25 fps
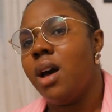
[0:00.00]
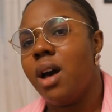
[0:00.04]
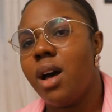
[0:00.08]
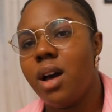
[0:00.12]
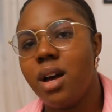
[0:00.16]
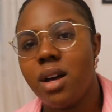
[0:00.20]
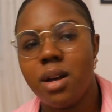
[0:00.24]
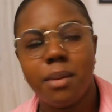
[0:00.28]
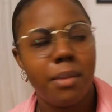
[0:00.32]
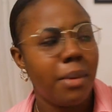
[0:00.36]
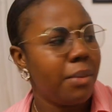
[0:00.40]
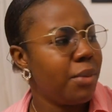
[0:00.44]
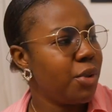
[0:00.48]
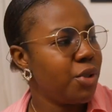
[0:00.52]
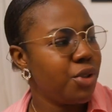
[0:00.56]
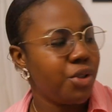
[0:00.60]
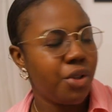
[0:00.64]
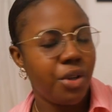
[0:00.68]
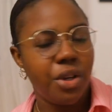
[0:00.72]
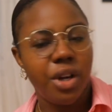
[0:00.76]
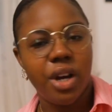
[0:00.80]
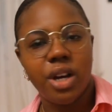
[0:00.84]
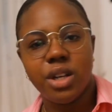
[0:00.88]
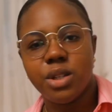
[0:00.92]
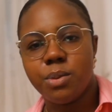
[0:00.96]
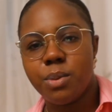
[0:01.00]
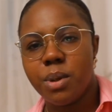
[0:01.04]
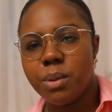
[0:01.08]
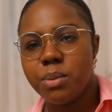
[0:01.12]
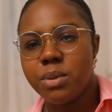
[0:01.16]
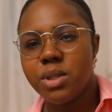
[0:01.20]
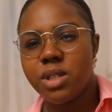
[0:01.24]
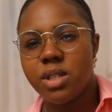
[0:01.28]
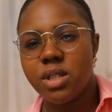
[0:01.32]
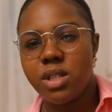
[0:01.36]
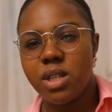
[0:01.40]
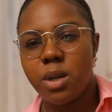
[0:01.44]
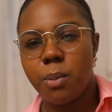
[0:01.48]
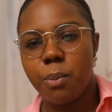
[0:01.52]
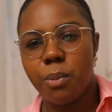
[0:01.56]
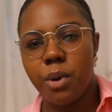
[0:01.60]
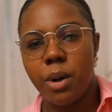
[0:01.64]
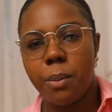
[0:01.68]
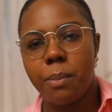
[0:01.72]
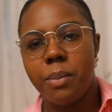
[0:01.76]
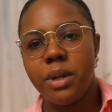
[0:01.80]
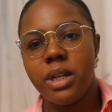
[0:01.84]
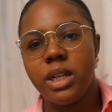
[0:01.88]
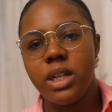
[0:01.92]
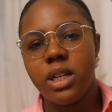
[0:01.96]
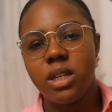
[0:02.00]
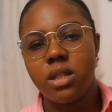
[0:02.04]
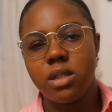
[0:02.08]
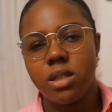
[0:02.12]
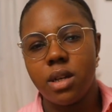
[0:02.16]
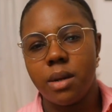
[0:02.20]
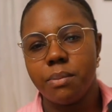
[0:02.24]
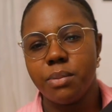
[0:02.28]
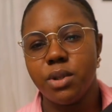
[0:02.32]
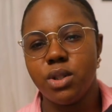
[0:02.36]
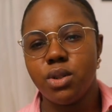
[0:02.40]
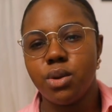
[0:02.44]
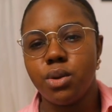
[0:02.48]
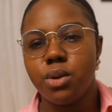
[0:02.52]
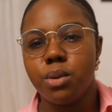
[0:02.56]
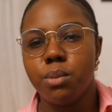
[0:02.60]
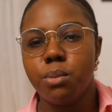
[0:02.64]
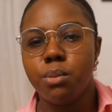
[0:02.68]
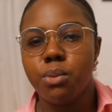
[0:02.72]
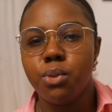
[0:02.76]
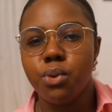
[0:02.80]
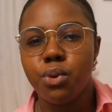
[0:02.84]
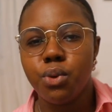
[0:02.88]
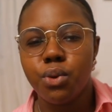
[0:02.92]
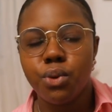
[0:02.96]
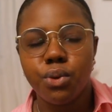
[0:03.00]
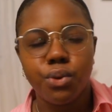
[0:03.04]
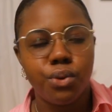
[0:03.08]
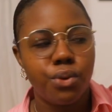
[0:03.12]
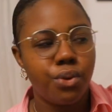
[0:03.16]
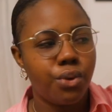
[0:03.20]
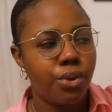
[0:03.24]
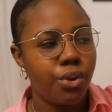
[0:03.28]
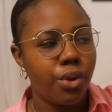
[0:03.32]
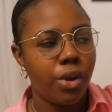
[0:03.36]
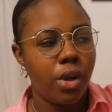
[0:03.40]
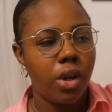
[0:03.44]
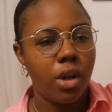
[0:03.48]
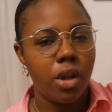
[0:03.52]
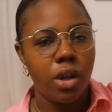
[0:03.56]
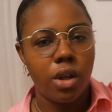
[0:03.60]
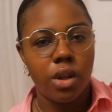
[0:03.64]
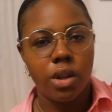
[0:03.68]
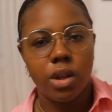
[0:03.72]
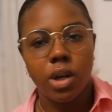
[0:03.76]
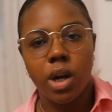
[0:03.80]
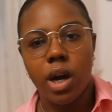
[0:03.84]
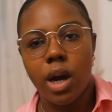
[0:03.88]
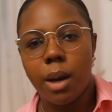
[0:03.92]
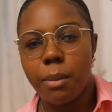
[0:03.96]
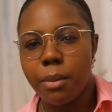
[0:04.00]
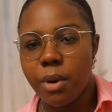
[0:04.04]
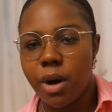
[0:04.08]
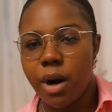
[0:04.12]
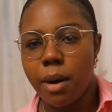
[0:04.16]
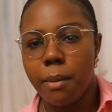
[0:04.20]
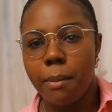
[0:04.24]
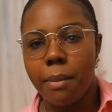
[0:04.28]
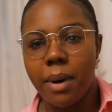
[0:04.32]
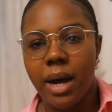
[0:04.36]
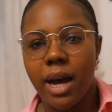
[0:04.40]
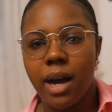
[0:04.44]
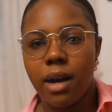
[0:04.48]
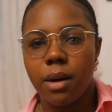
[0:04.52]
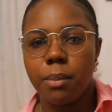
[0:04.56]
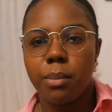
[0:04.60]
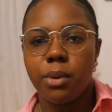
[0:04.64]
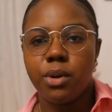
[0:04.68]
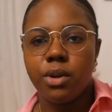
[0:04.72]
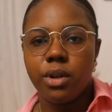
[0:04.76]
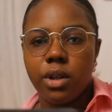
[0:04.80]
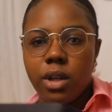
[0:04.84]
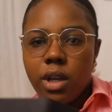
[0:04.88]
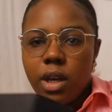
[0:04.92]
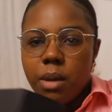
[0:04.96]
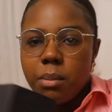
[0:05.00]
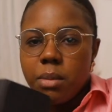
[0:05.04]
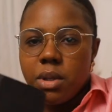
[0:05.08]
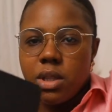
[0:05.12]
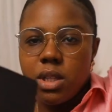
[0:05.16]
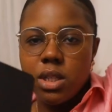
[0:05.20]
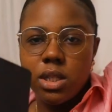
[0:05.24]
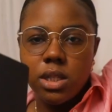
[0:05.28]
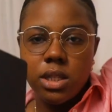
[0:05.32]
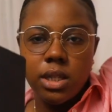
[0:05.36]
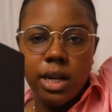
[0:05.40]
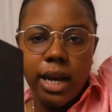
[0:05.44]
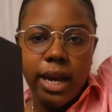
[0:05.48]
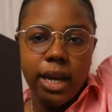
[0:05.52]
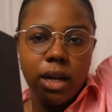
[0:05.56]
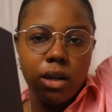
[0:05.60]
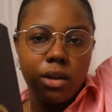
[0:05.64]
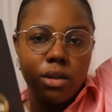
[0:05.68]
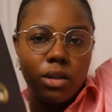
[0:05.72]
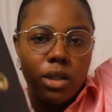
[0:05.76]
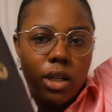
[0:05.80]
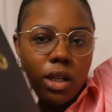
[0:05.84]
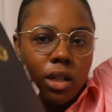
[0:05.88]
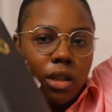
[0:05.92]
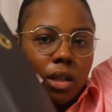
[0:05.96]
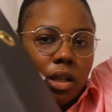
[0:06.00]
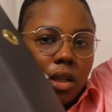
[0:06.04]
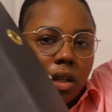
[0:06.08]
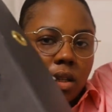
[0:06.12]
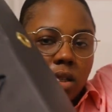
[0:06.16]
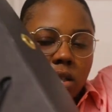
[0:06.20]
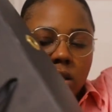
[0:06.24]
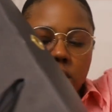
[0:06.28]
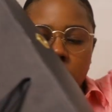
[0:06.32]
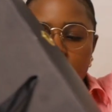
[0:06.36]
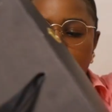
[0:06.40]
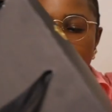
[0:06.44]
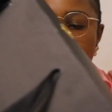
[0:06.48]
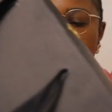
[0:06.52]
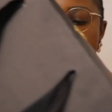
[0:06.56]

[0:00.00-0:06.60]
i'm not sure you guys are able to see properly so i'm just going to move the camera back but it came in this nylon and then this is